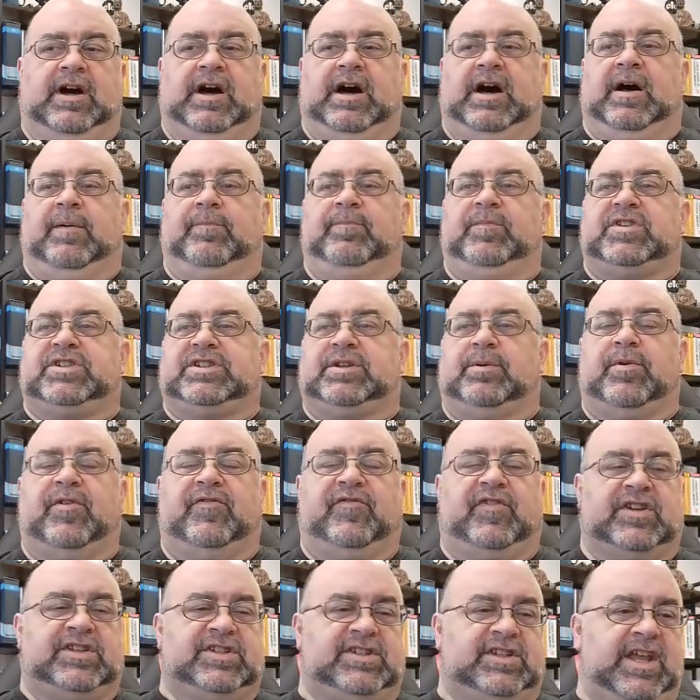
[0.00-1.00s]
see if it
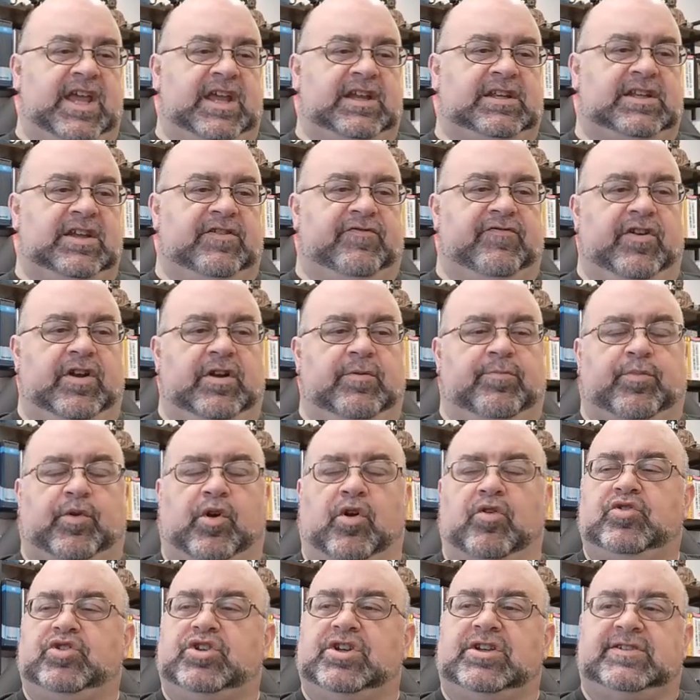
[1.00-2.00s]
works from our
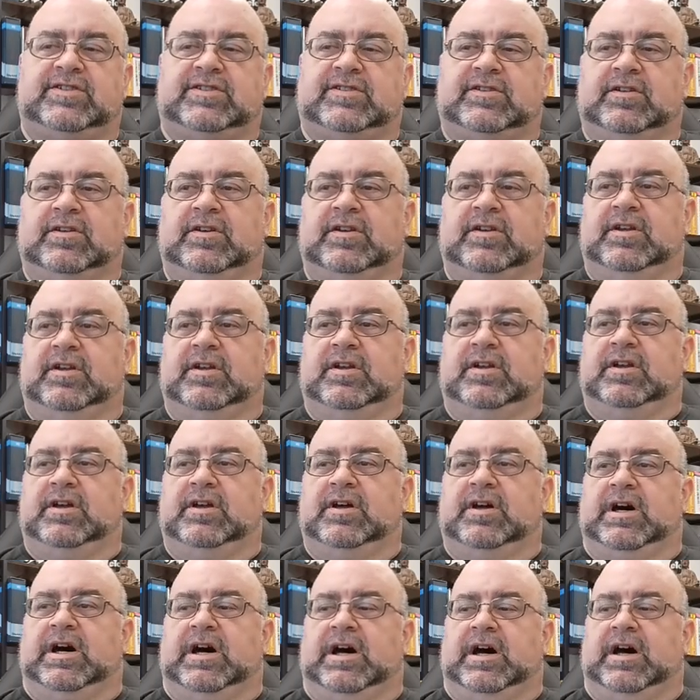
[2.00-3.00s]
perspective
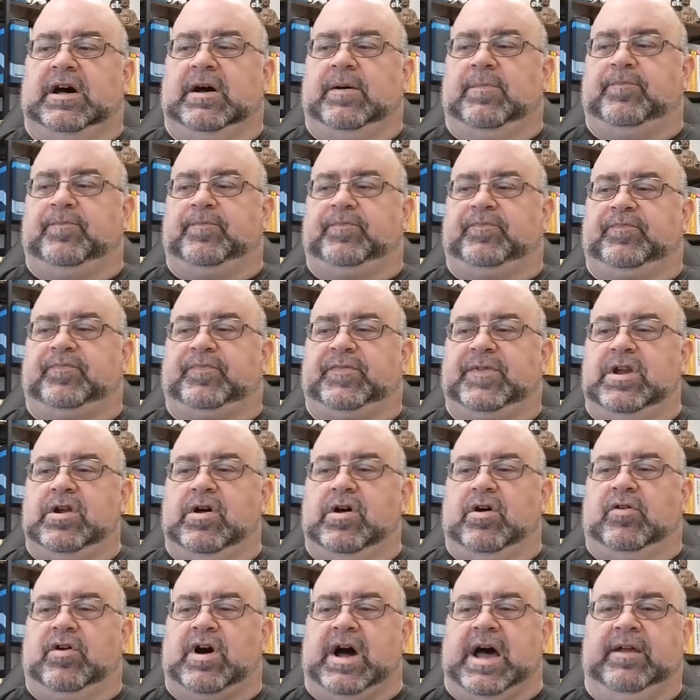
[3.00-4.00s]

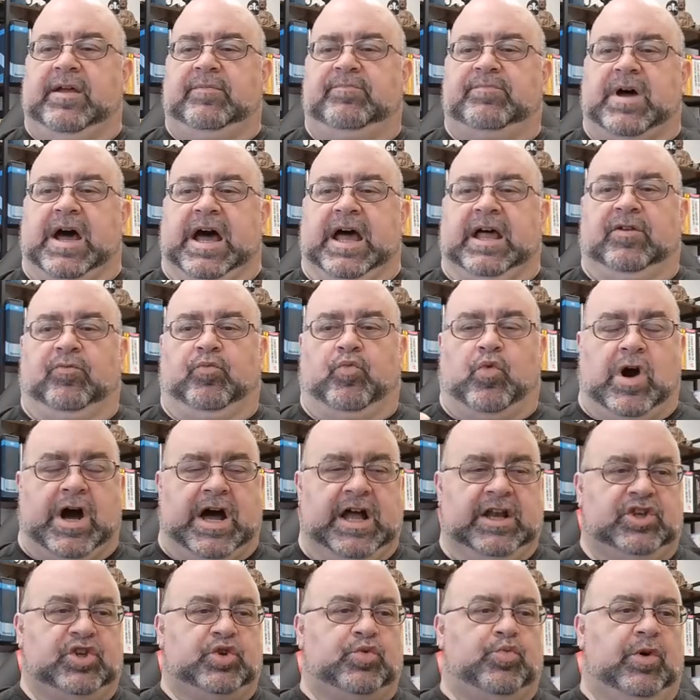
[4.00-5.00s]
in the field.
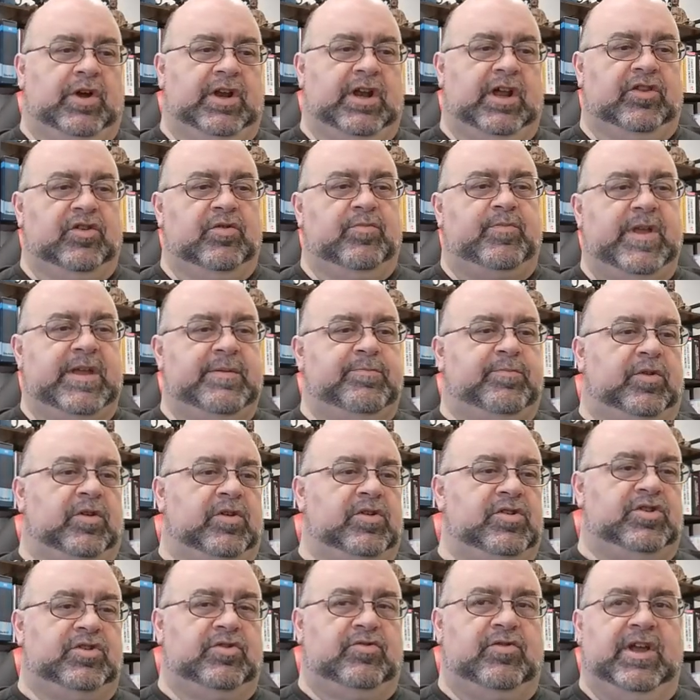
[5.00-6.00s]
So this
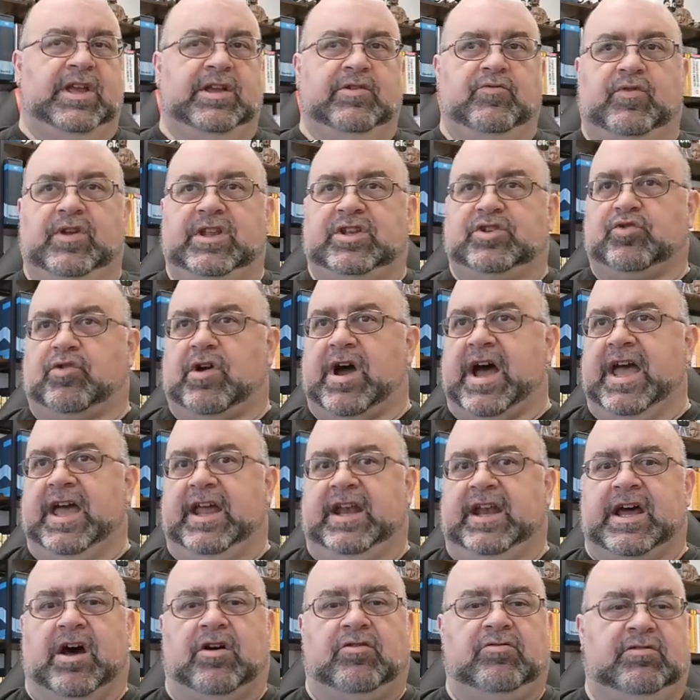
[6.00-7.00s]
week I'm going to be in the
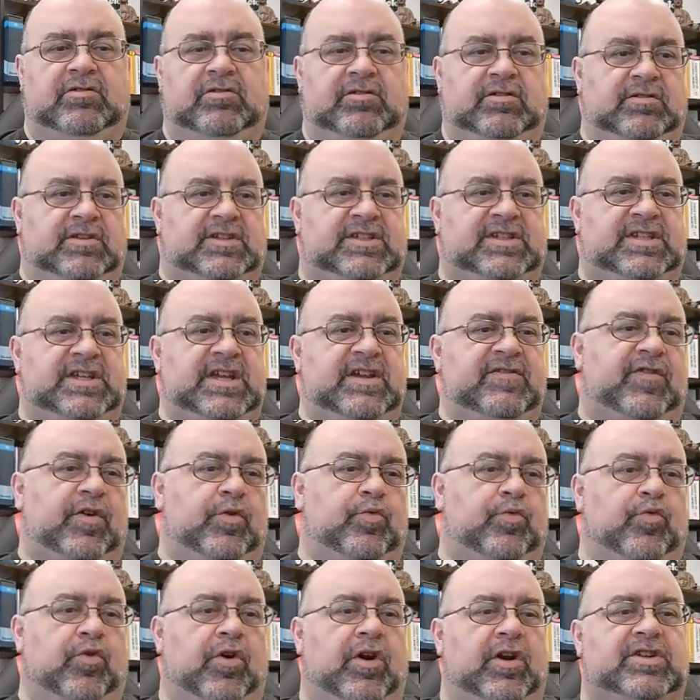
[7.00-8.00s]
field. So next
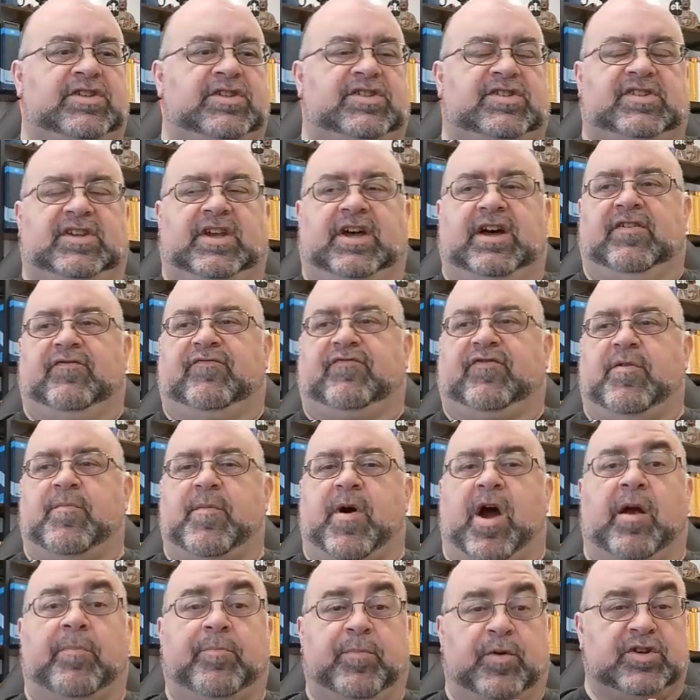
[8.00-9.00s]
week we
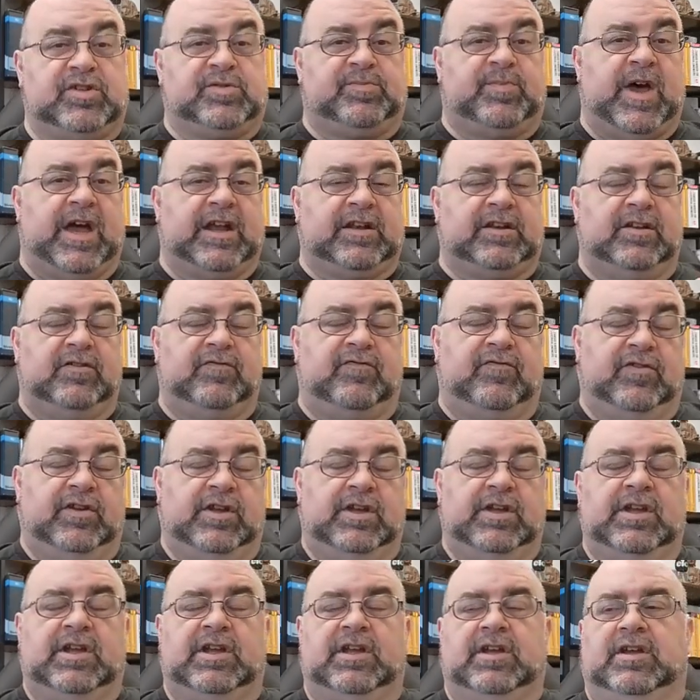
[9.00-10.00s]
are going to
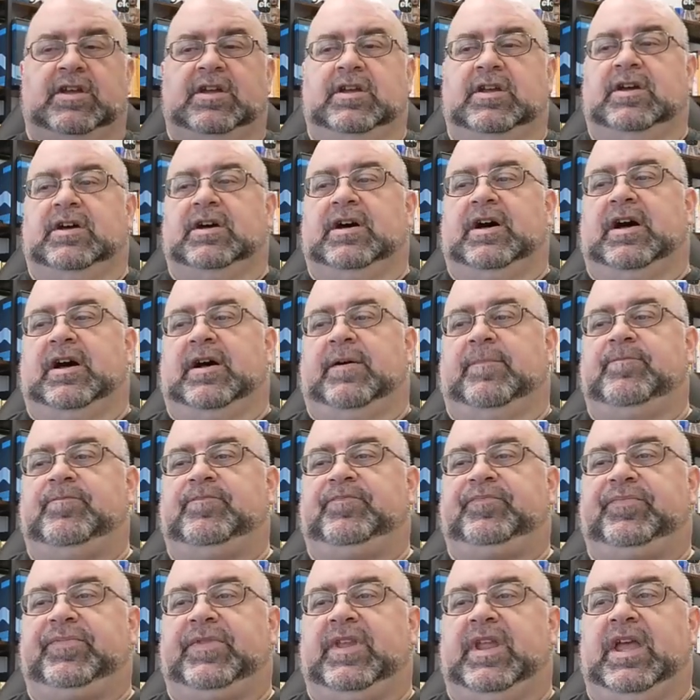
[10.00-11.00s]
discuss some of those
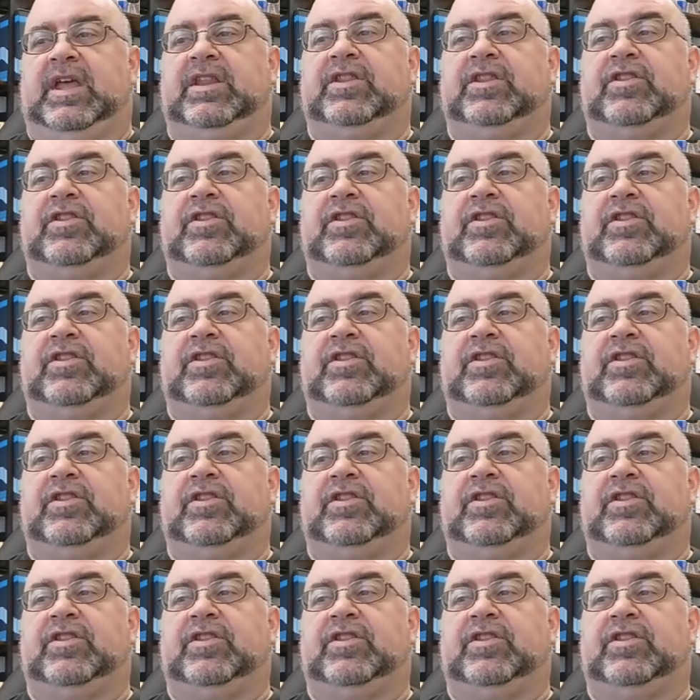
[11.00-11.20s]
results.